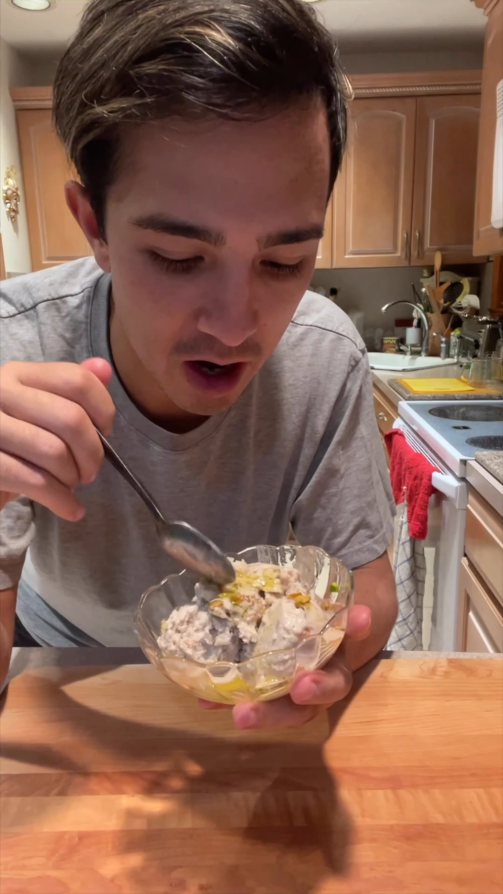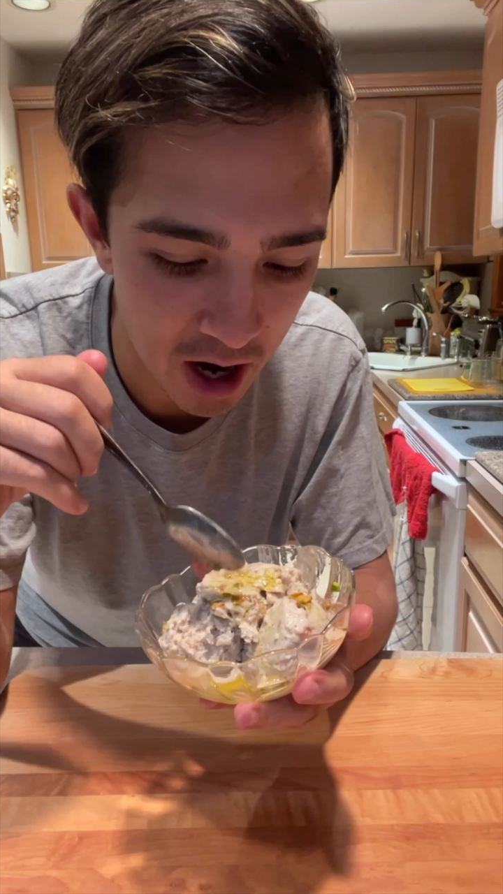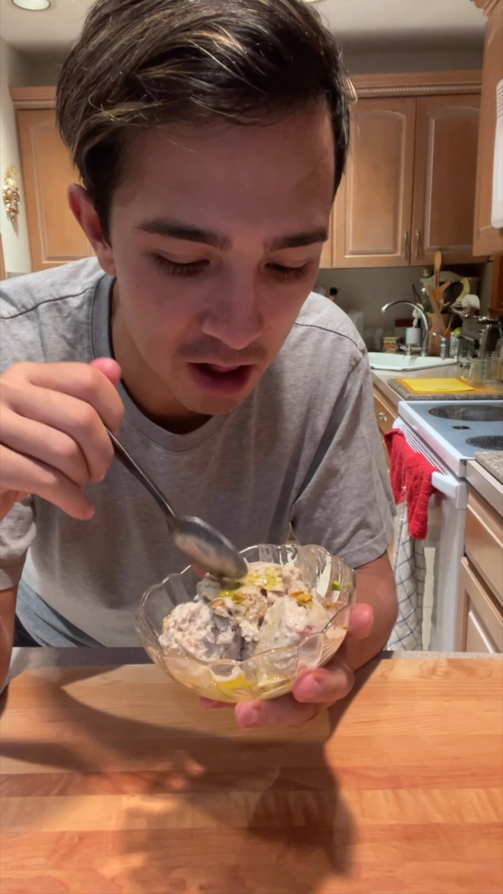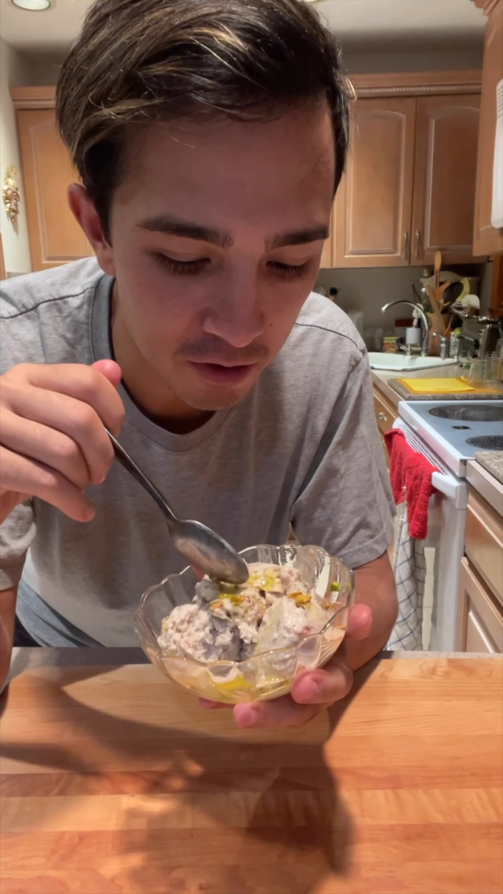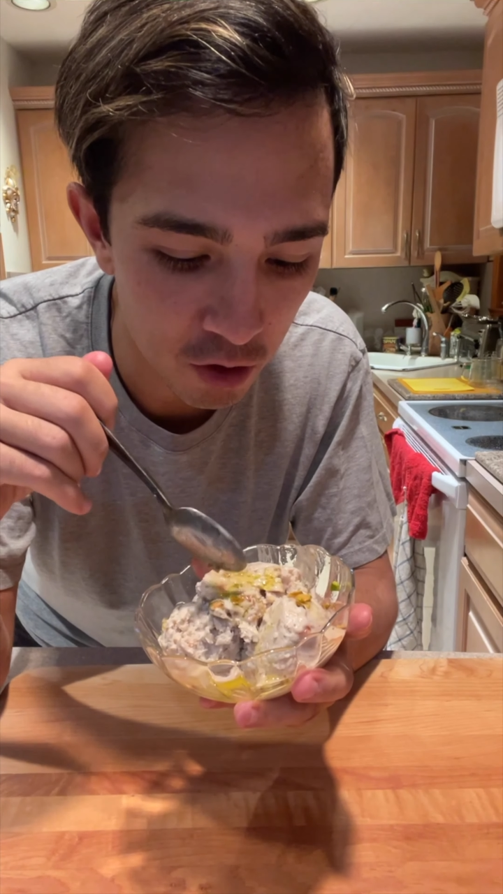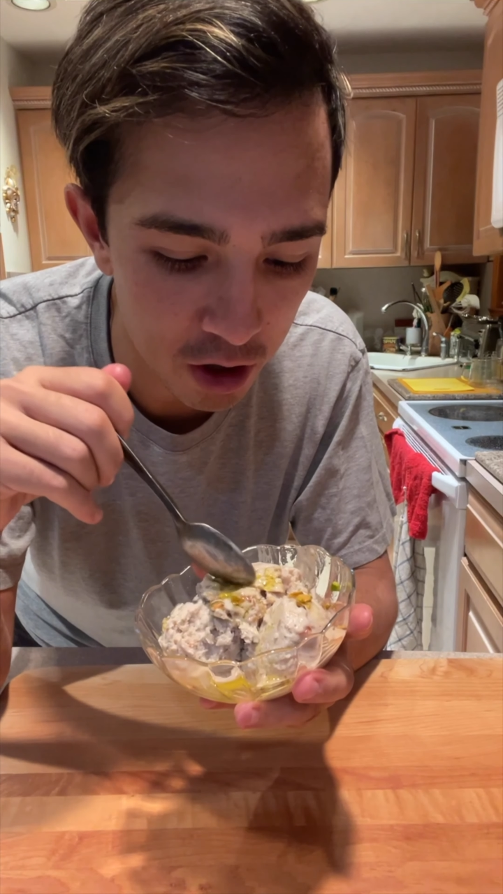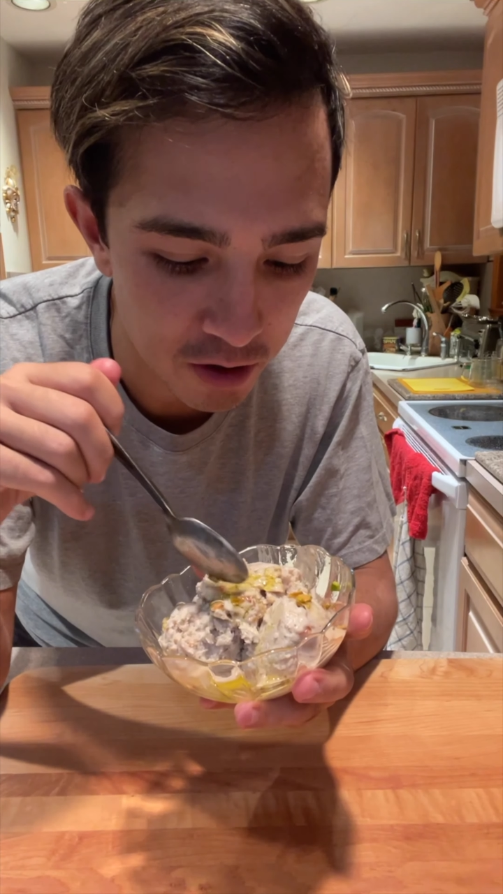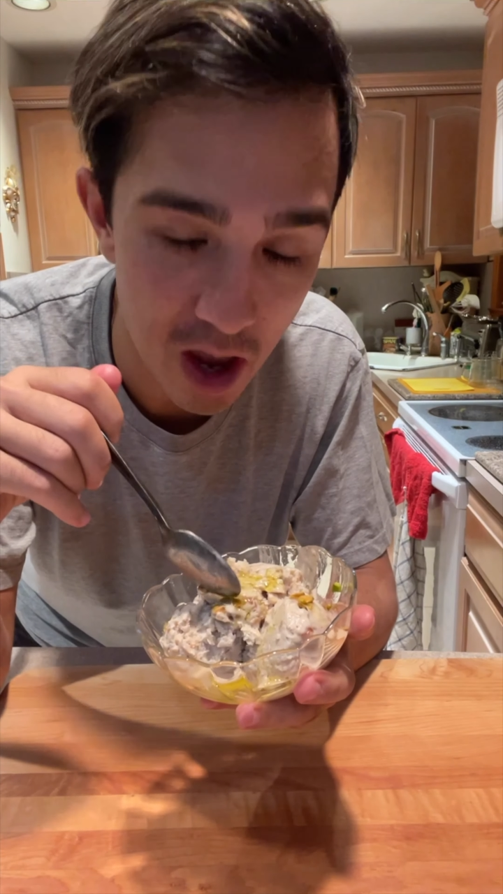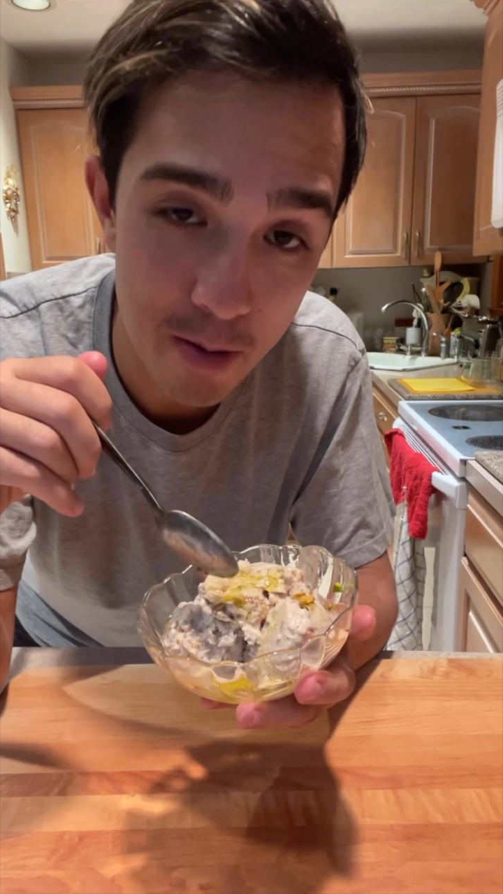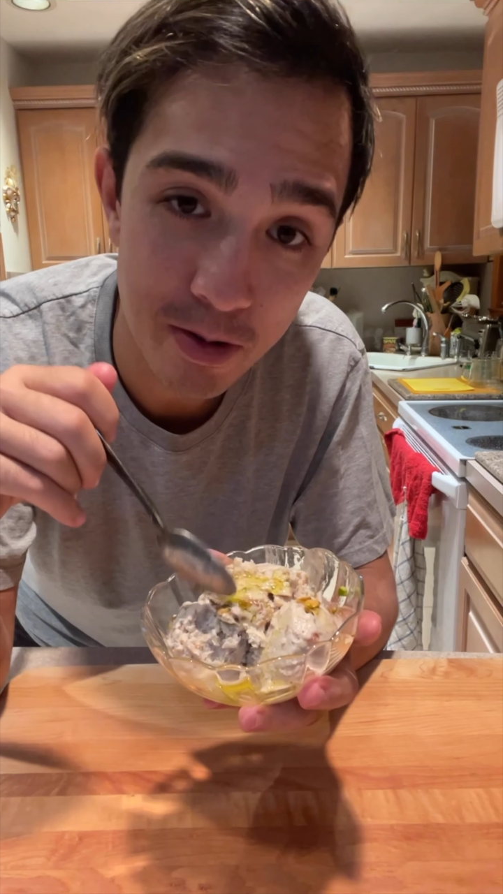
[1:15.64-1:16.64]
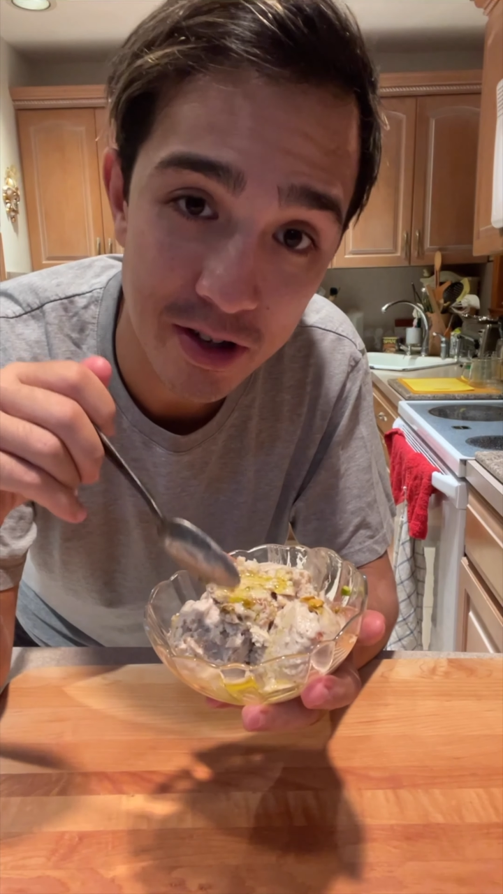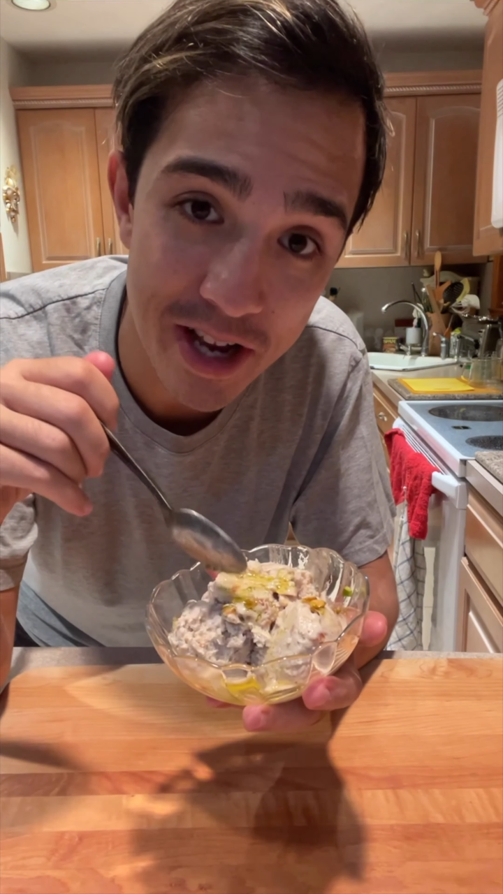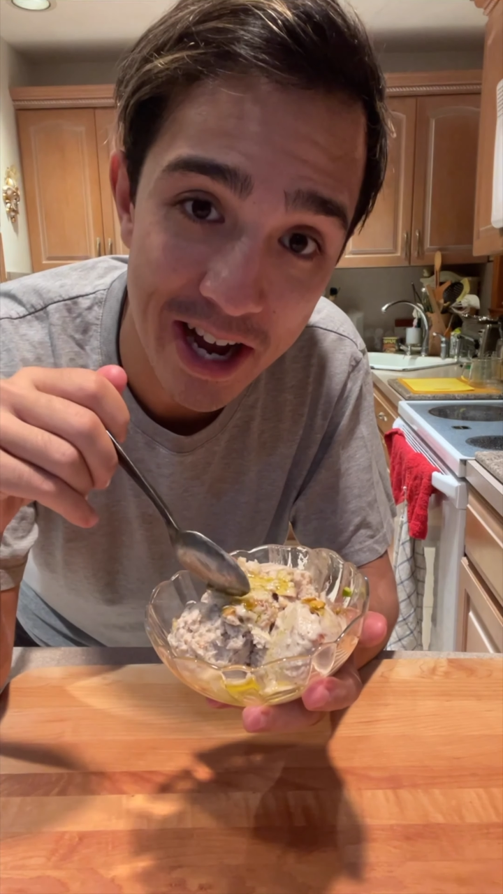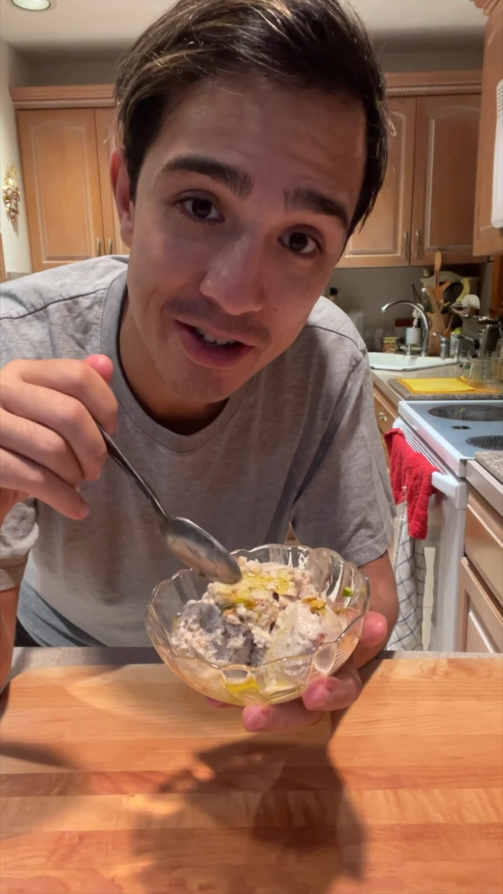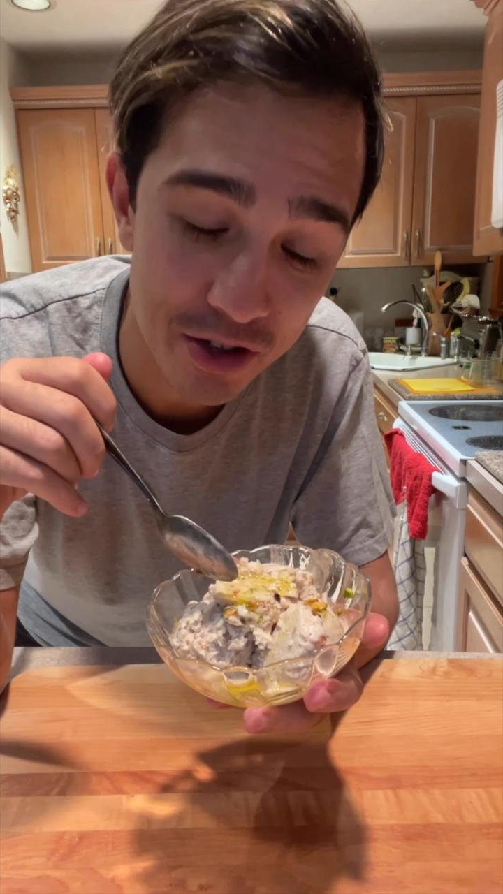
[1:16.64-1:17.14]
olive oil and
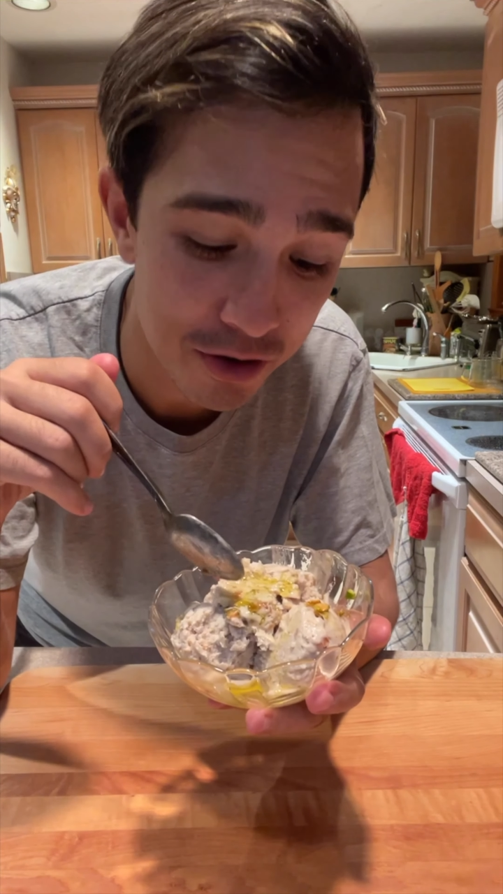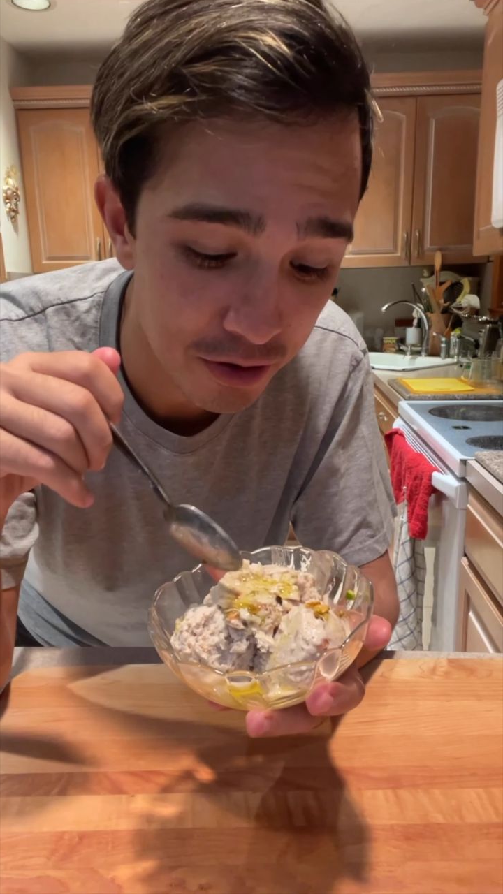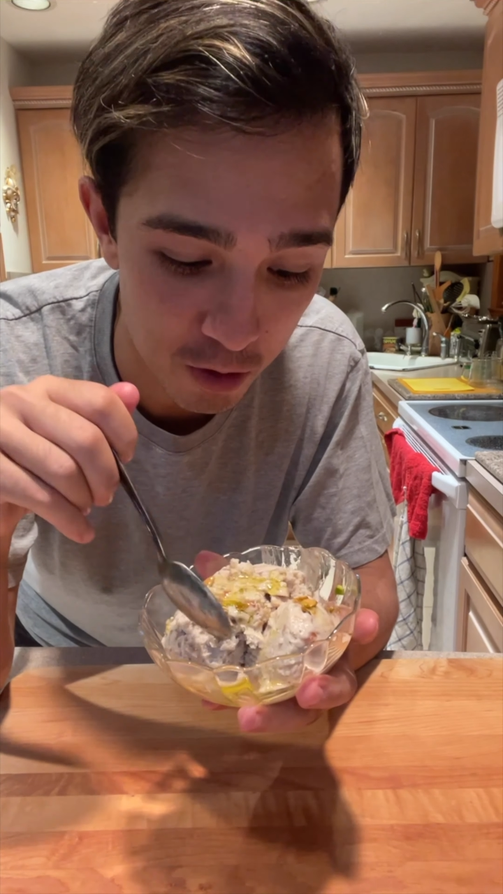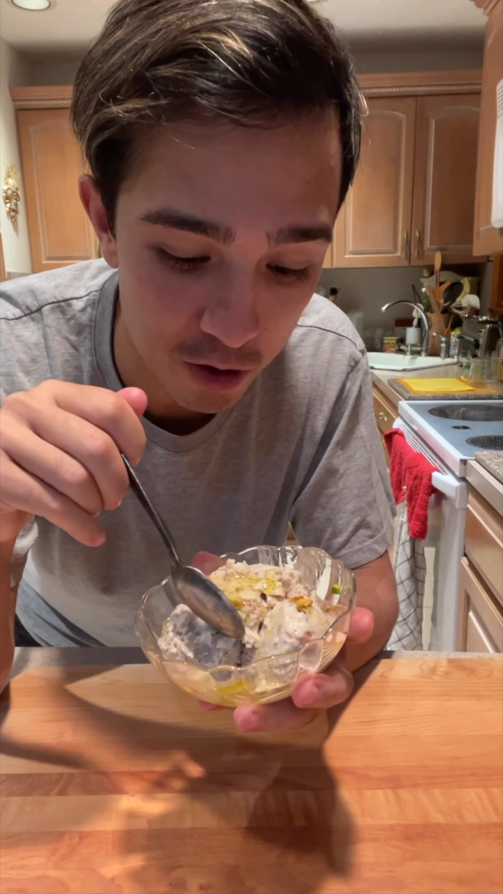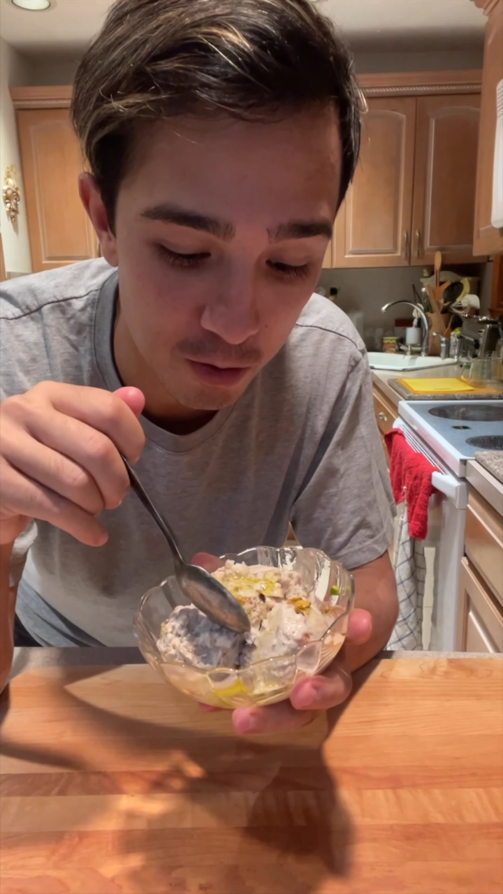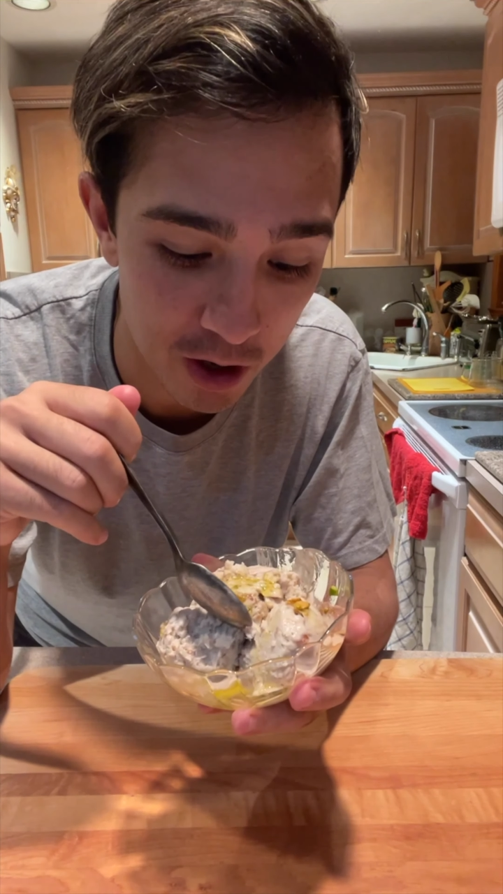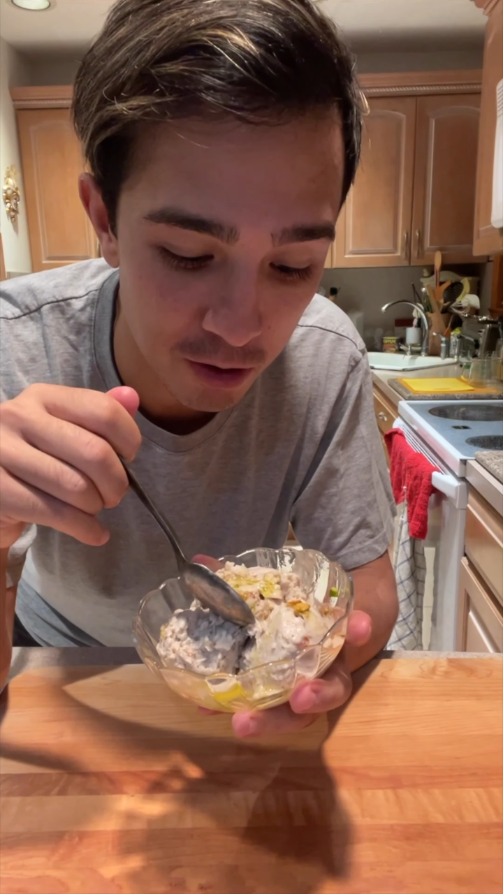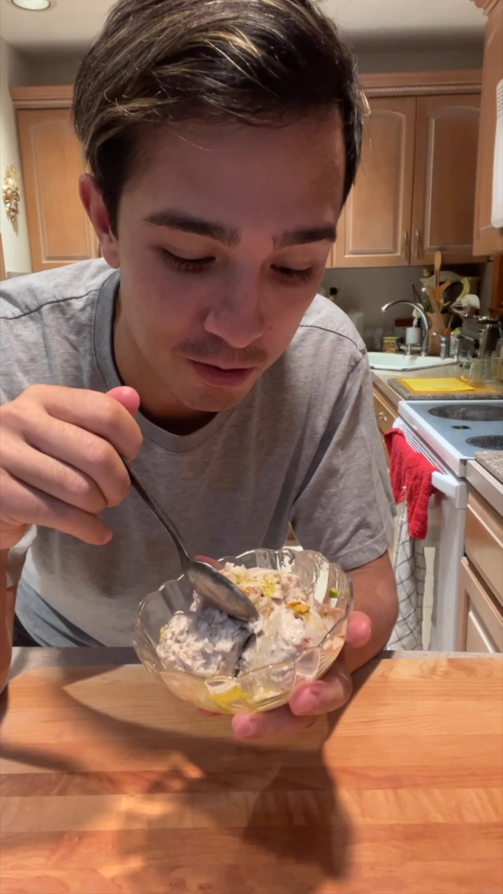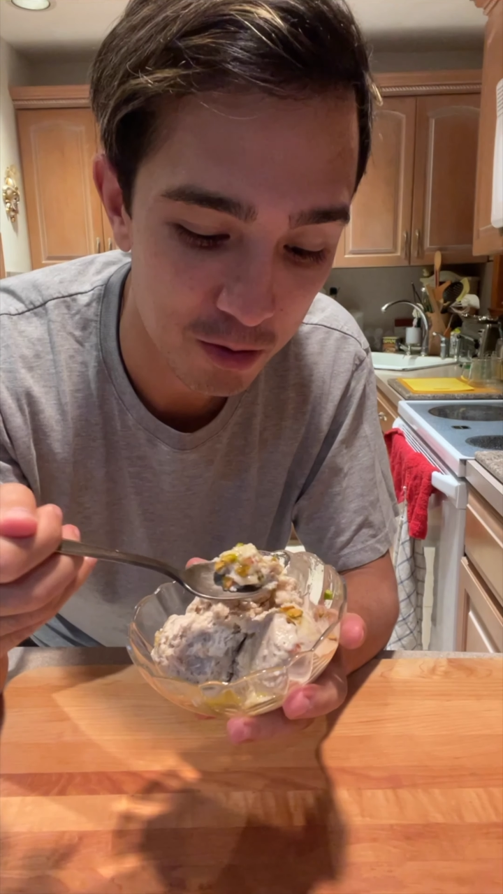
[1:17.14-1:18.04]
pistachios work well